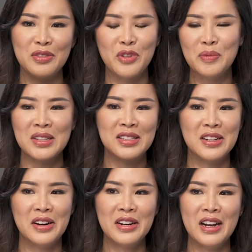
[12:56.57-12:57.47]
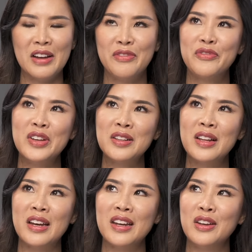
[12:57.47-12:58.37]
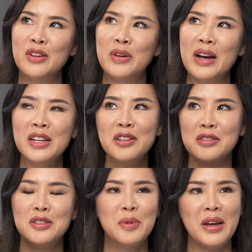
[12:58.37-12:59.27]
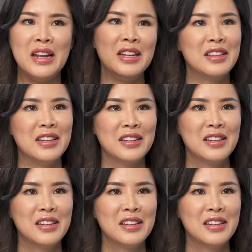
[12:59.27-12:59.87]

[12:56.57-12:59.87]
From the start, I feel I can talk to you about anything.